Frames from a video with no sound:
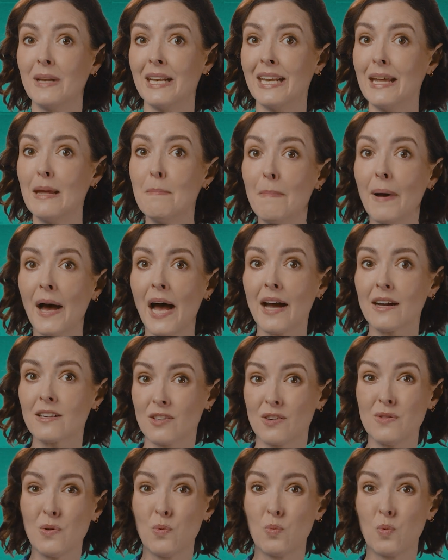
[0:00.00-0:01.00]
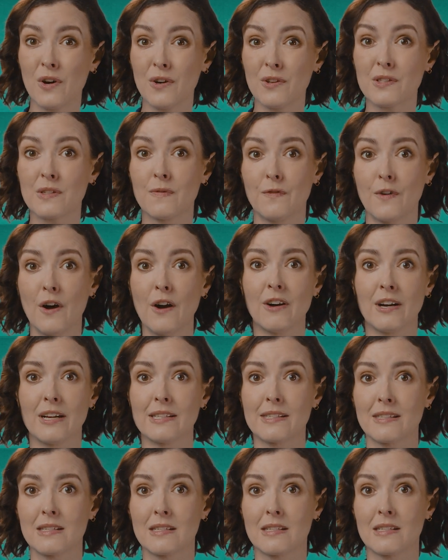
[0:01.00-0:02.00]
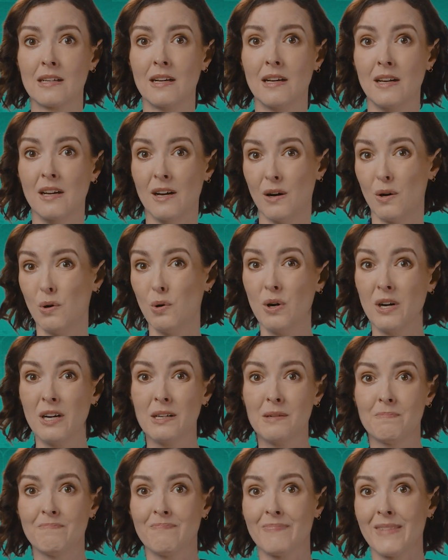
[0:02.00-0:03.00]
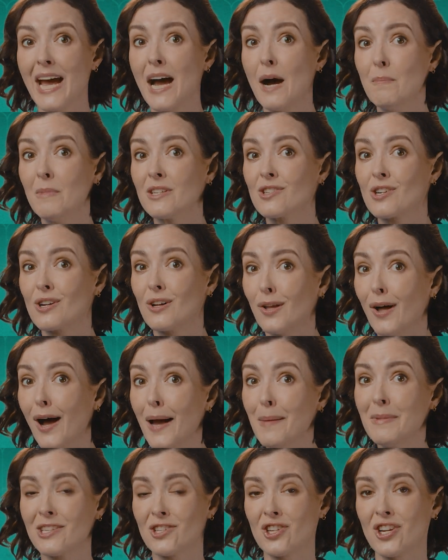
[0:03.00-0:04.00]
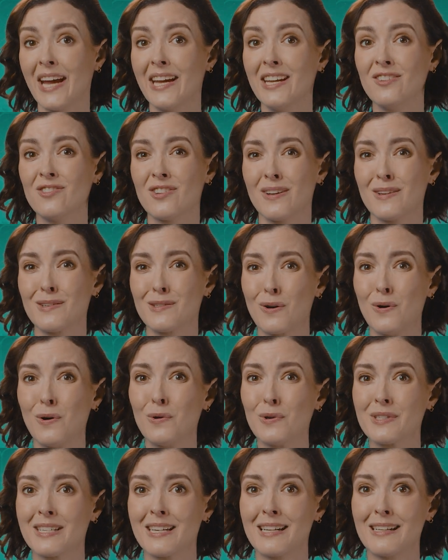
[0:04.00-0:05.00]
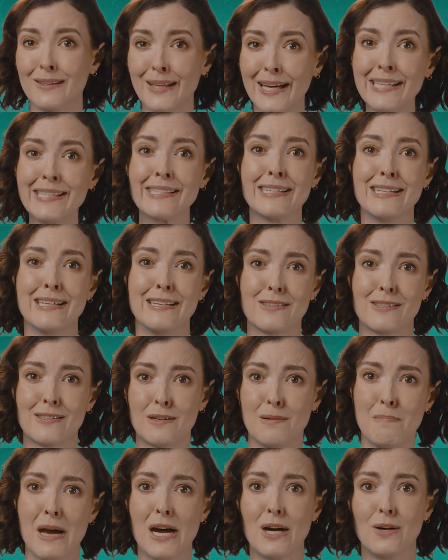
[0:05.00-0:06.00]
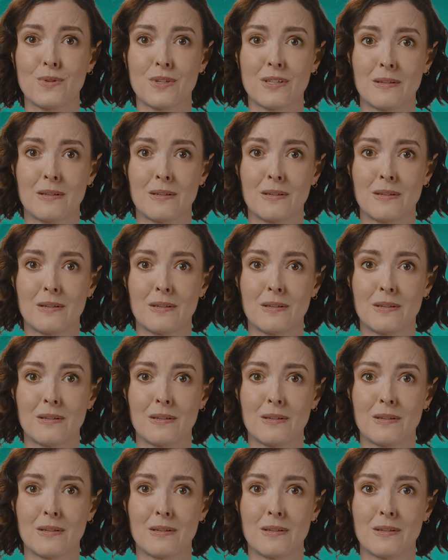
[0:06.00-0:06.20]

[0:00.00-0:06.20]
impact on the world's forests, or how much climate change has caused glaciers to melt.